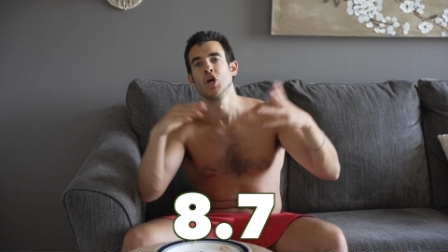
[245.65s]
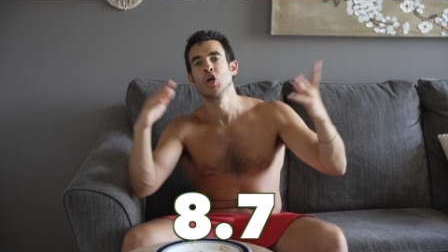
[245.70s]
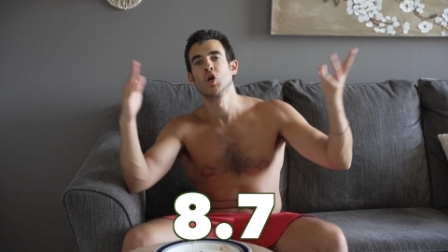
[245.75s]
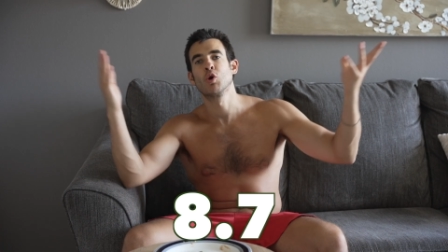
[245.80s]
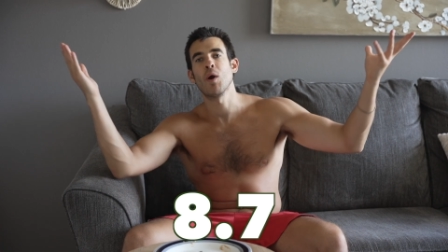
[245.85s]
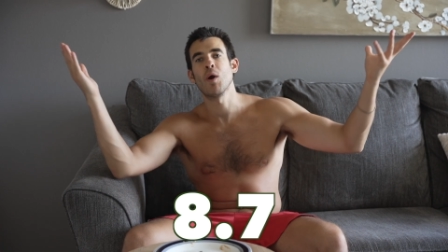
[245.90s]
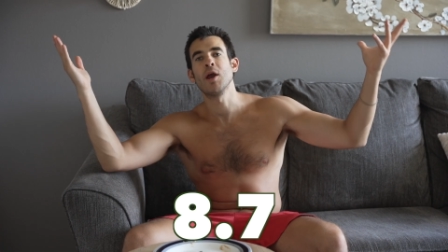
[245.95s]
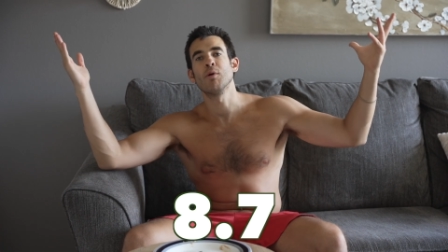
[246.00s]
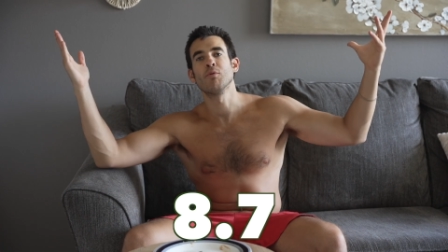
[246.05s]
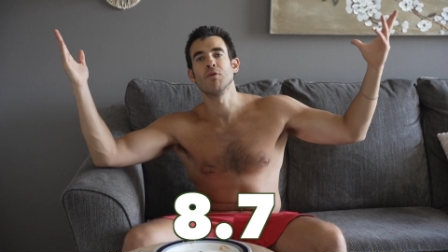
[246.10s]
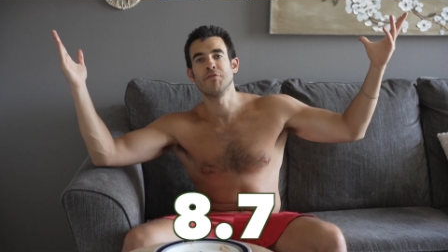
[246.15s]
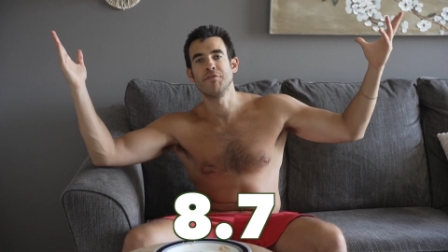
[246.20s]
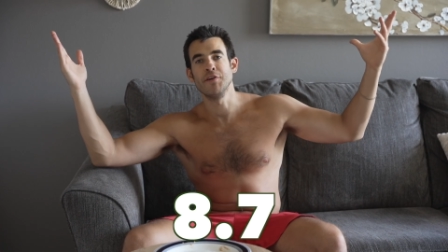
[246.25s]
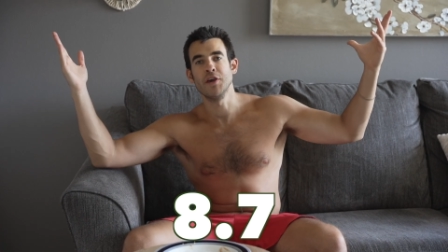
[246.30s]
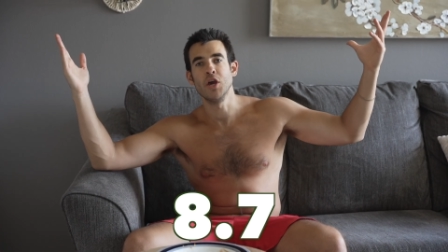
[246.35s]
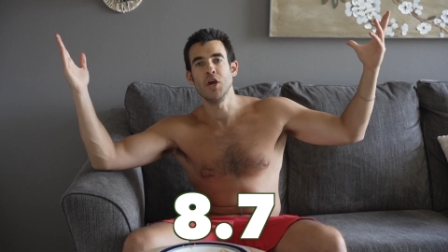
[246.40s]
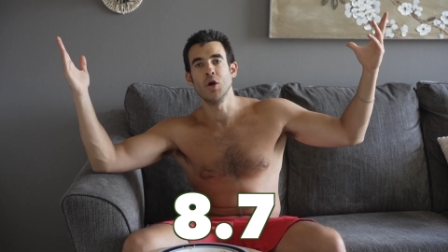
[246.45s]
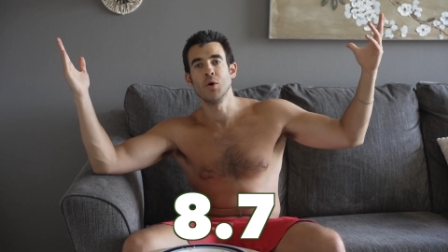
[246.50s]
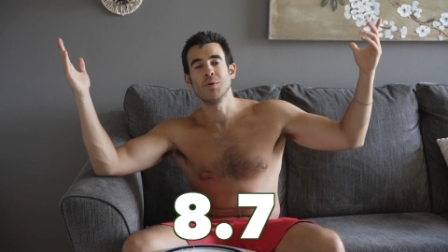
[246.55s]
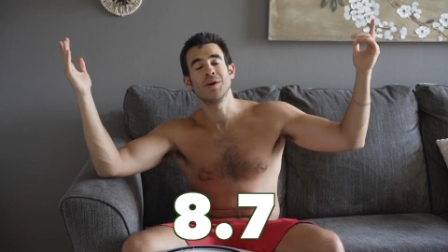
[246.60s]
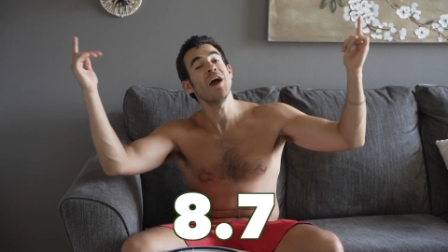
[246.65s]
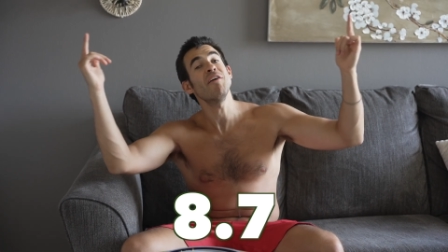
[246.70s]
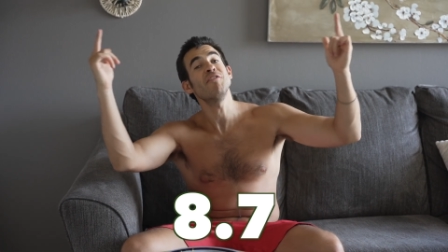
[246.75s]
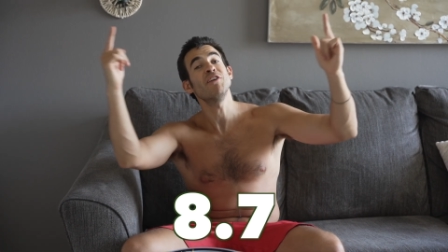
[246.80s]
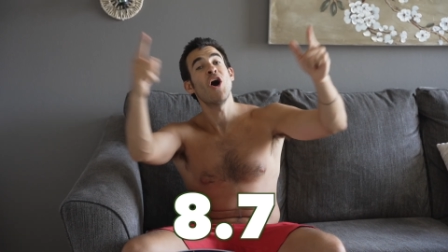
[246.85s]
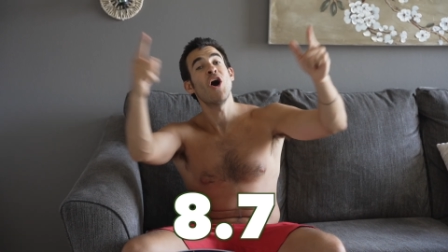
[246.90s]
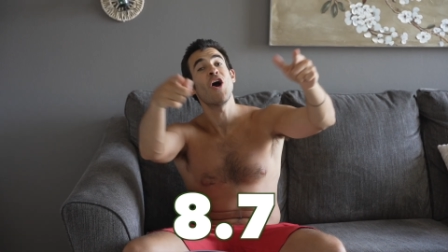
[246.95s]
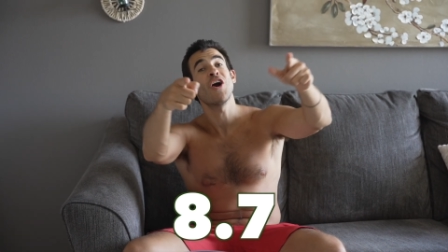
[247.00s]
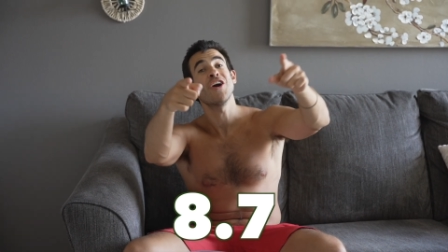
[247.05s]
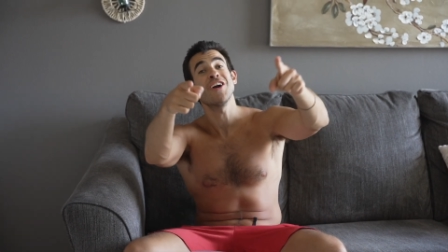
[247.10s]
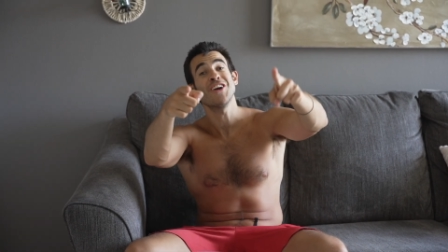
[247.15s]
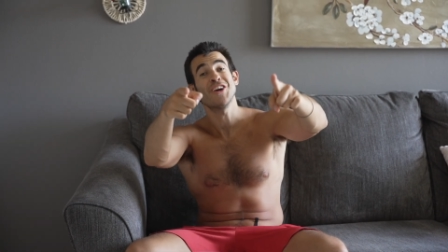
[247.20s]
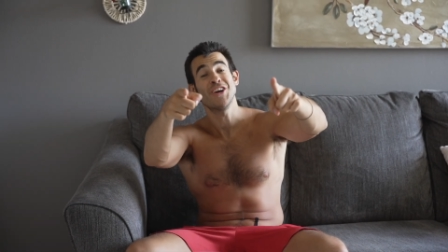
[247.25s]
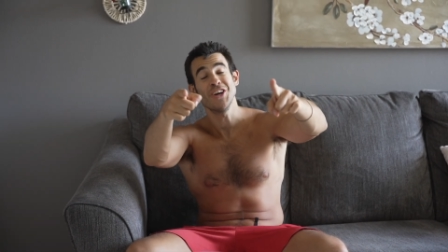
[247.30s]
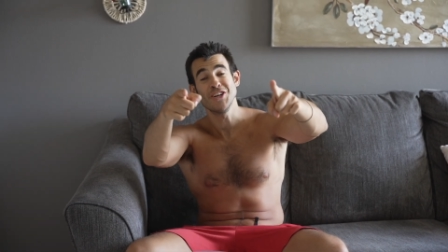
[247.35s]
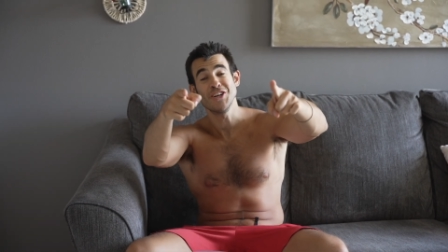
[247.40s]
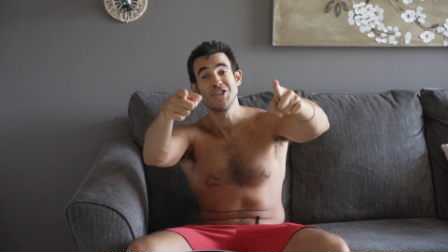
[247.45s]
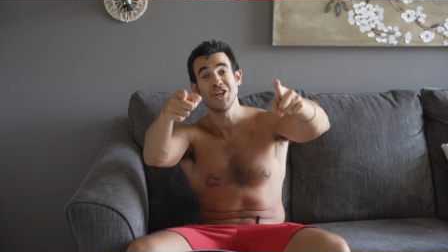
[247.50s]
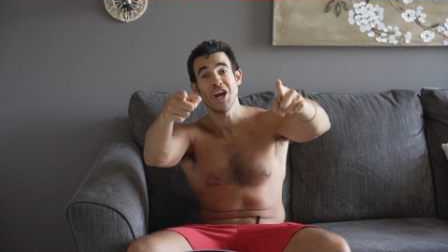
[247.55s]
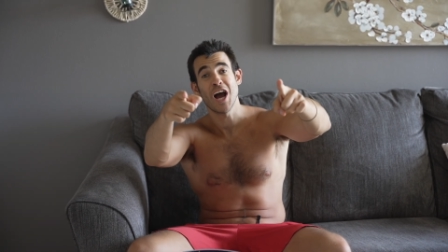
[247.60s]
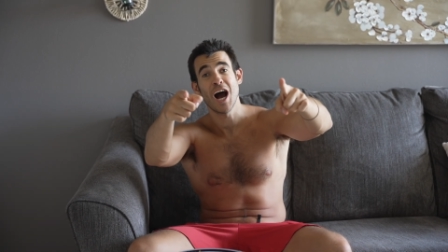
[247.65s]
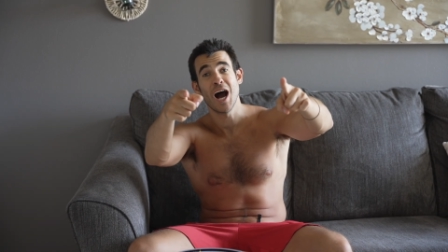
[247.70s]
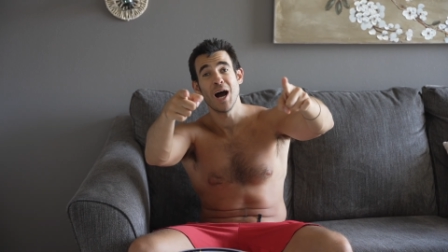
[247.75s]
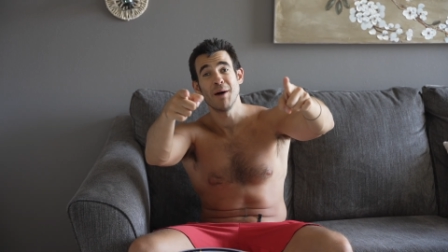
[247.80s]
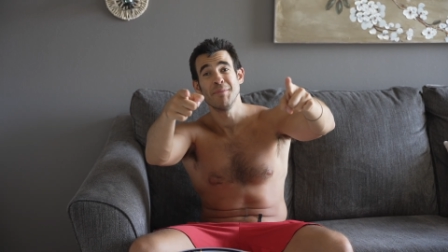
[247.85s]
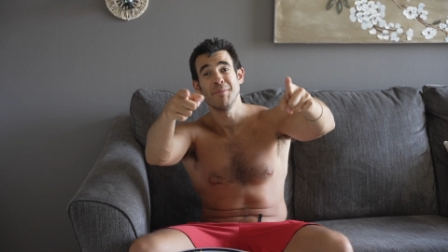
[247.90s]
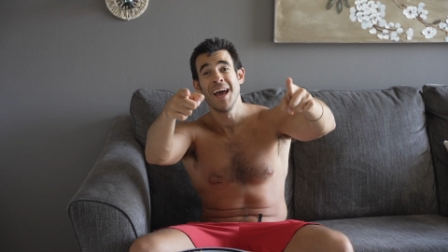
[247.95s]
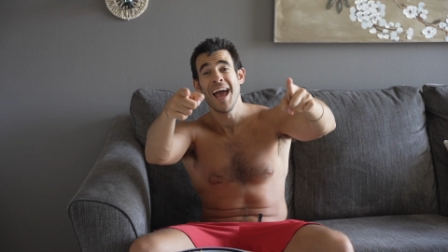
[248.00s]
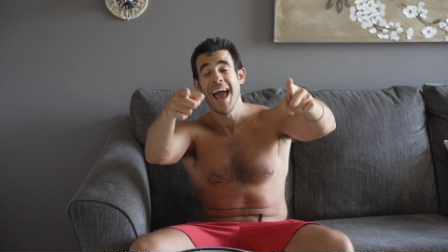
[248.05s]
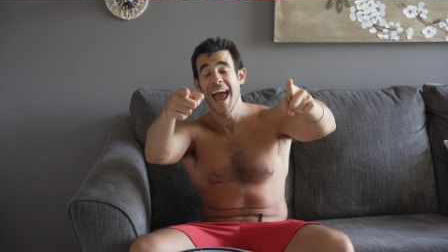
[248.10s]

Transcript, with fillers: Great review. Kevin Hart, good job.